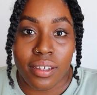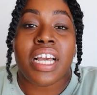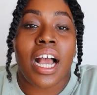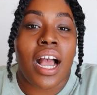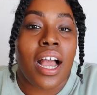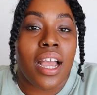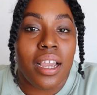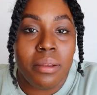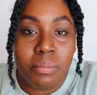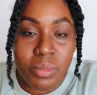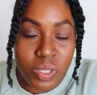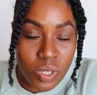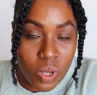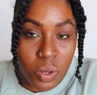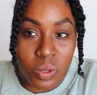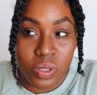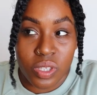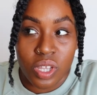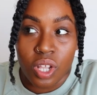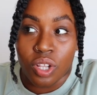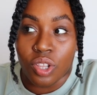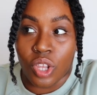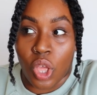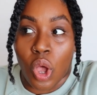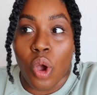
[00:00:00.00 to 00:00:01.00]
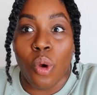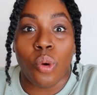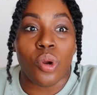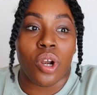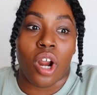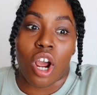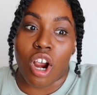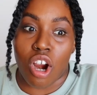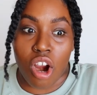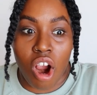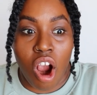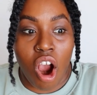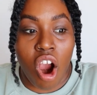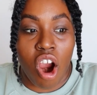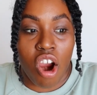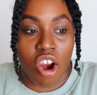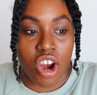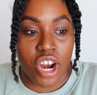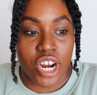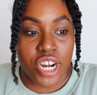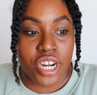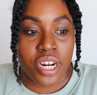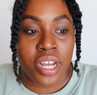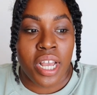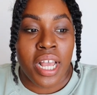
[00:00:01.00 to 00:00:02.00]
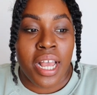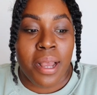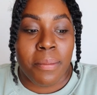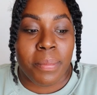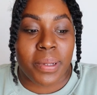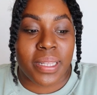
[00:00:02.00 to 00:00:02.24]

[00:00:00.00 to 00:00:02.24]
Time zones alone are hard,